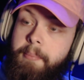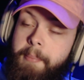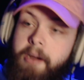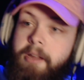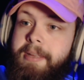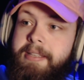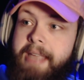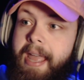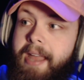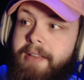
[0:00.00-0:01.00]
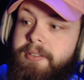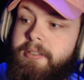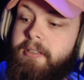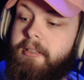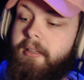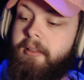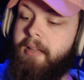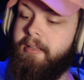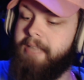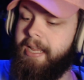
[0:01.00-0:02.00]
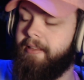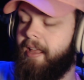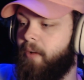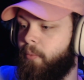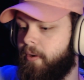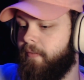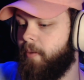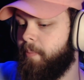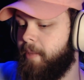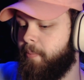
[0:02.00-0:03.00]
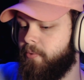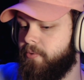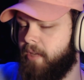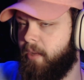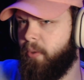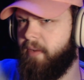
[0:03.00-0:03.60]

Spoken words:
Mary meets Cass. They take down one of her people's,